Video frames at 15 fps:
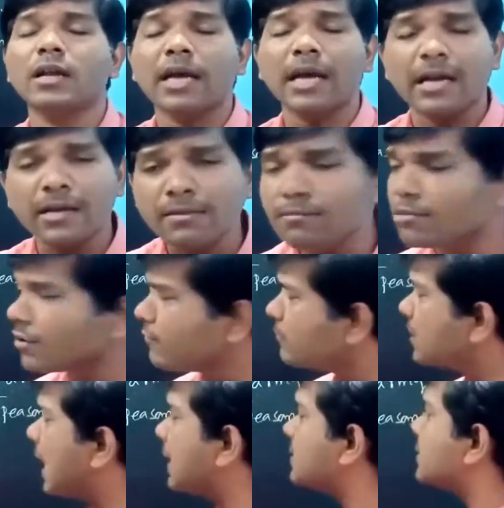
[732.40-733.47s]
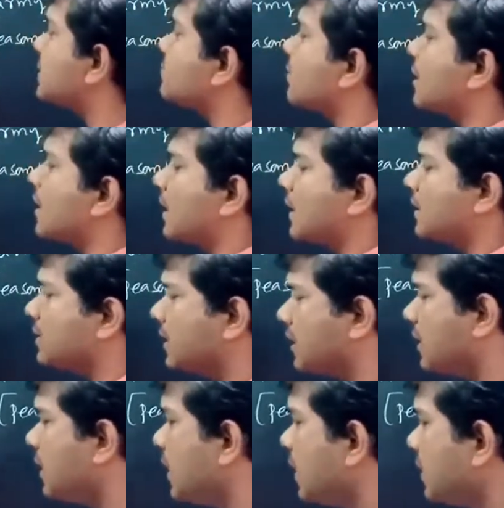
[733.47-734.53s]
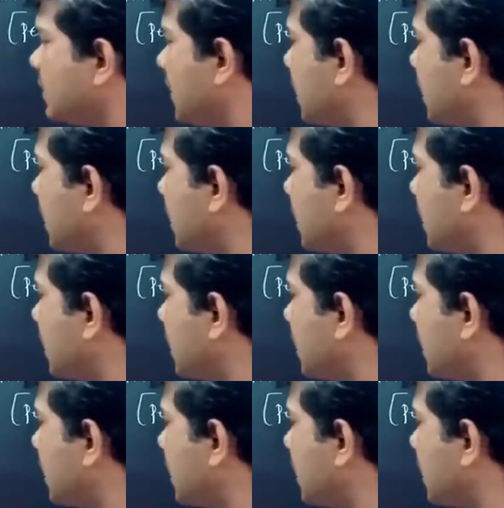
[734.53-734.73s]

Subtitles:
a number of taxes we are collecting. They